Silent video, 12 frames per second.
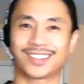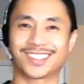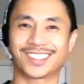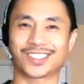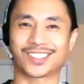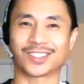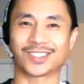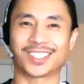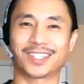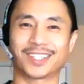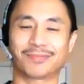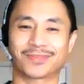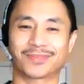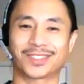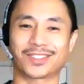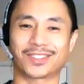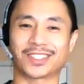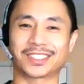Turn it up
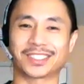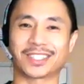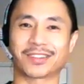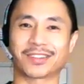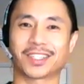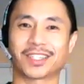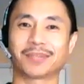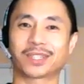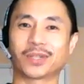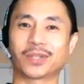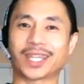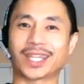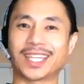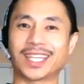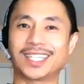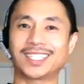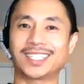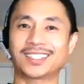so you can see your thumbs going
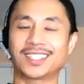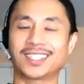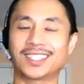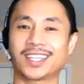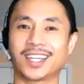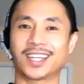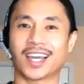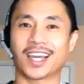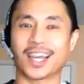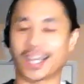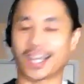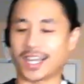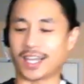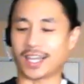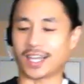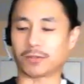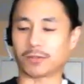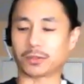in and
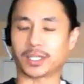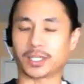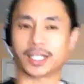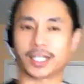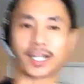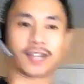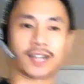rotating out.